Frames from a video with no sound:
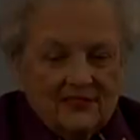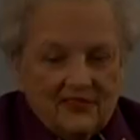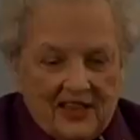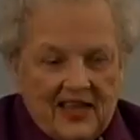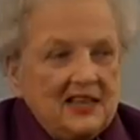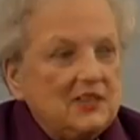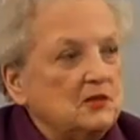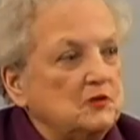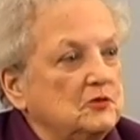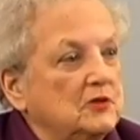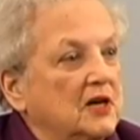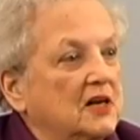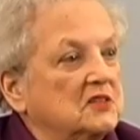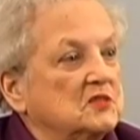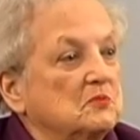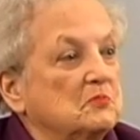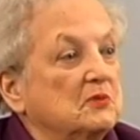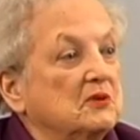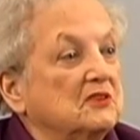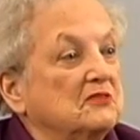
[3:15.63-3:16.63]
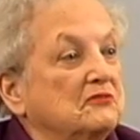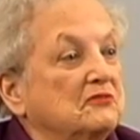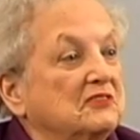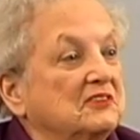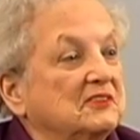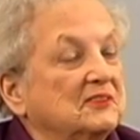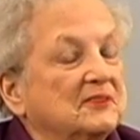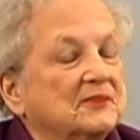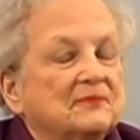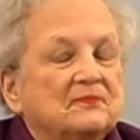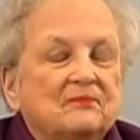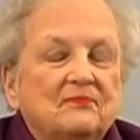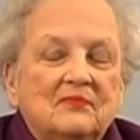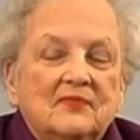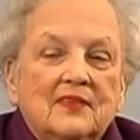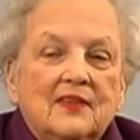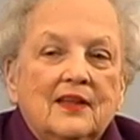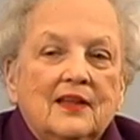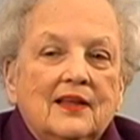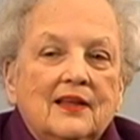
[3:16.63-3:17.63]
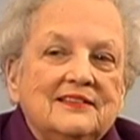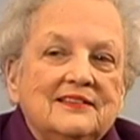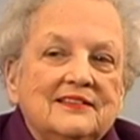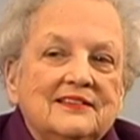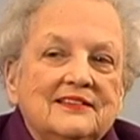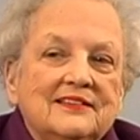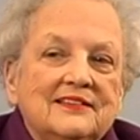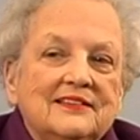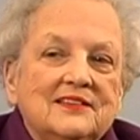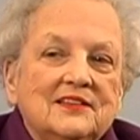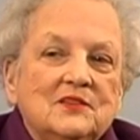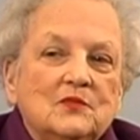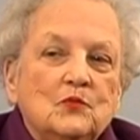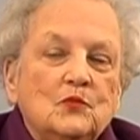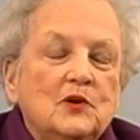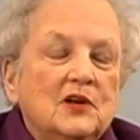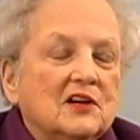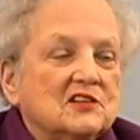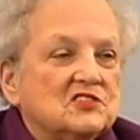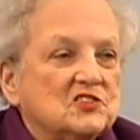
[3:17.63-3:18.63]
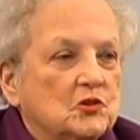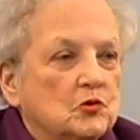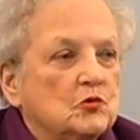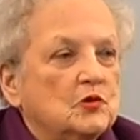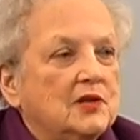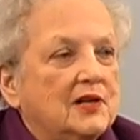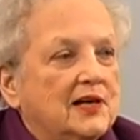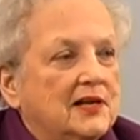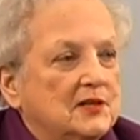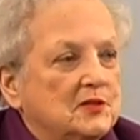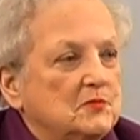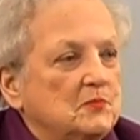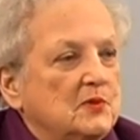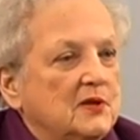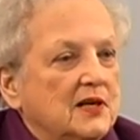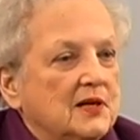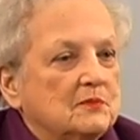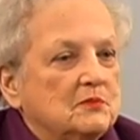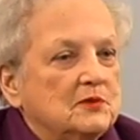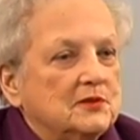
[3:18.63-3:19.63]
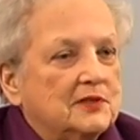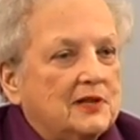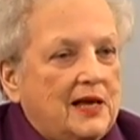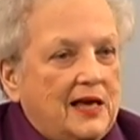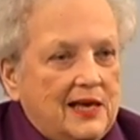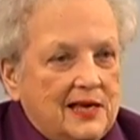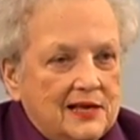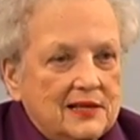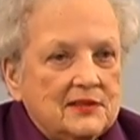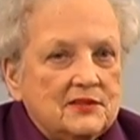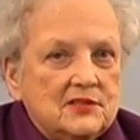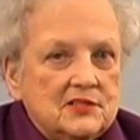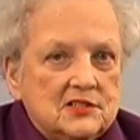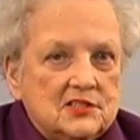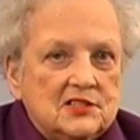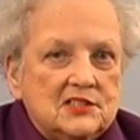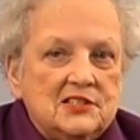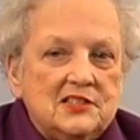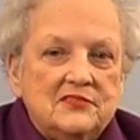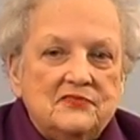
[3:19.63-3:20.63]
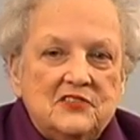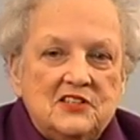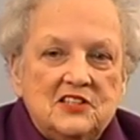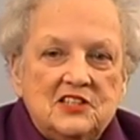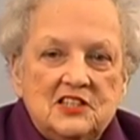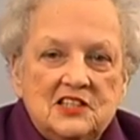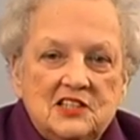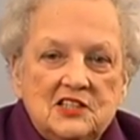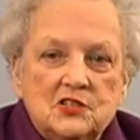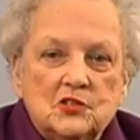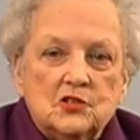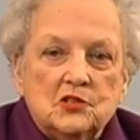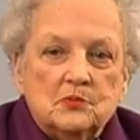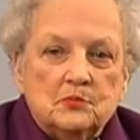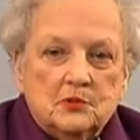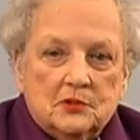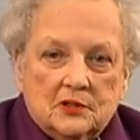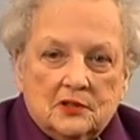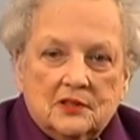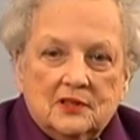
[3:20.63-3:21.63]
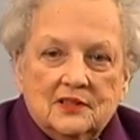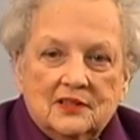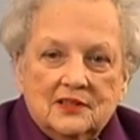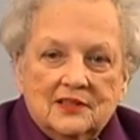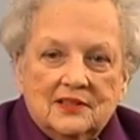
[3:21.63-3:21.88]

Thank you, Dr. Burnfield. We are so glad to be able to add this DVD to the book.